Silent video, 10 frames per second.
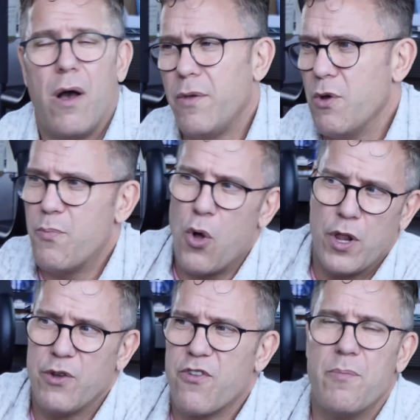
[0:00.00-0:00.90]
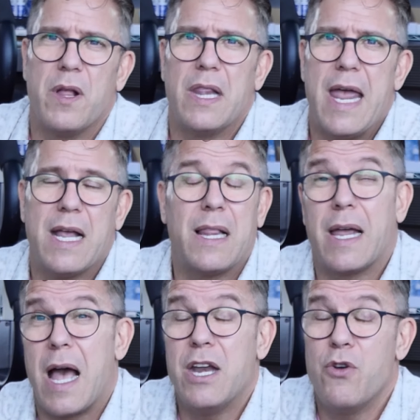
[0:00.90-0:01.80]
uh, you know, pulling from the lake
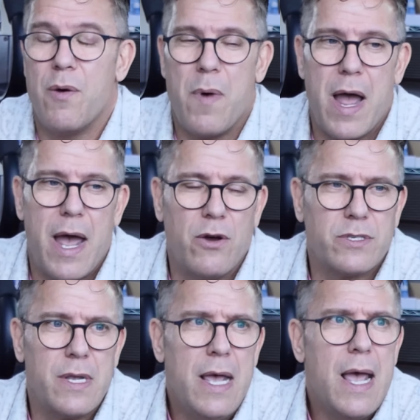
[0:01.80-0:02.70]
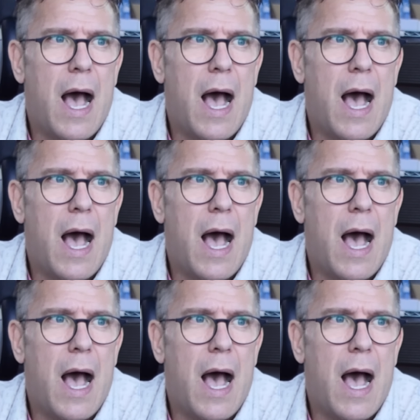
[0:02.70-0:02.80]
like I do at my house,